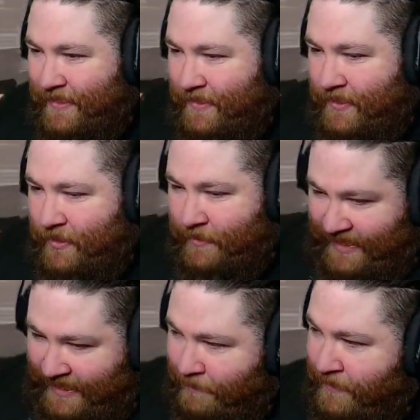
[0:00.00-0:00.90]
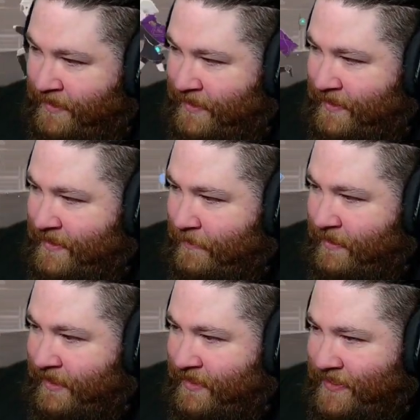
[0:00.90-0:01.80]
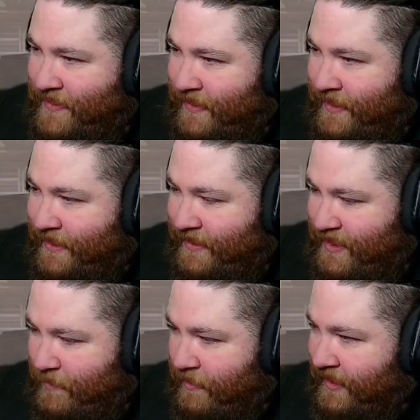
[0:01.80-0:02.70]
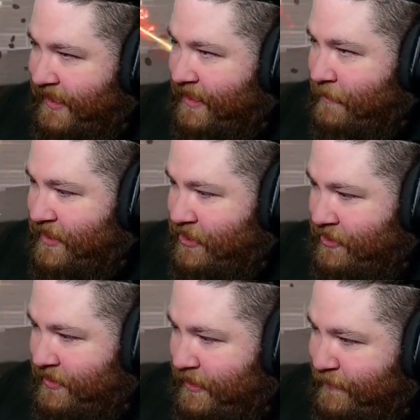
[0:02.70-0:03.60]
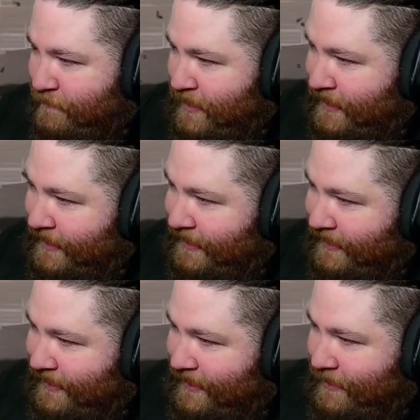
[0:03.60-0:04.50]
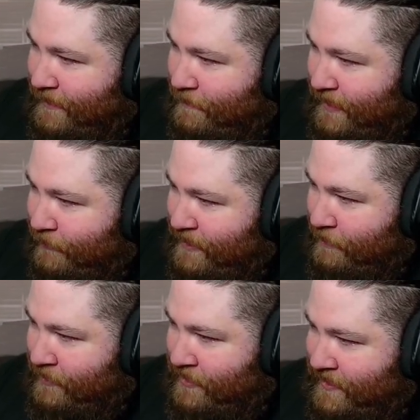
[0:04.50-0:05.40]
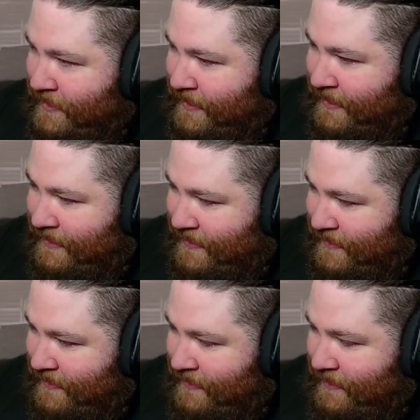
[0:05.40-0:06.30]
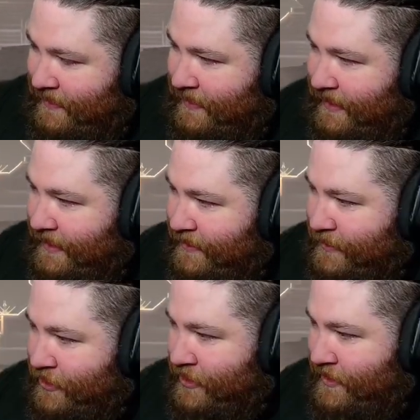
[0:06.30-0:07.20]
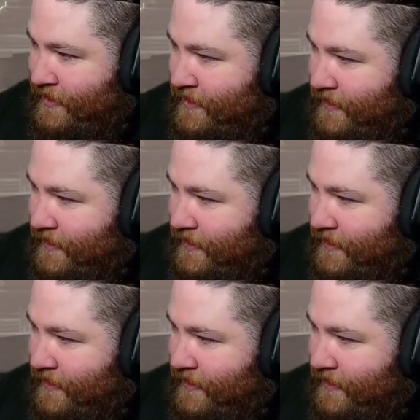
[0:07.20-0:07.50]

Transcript: Because what happens is I'm getting stuck in the spin animation of my Reaper's attacks, and she's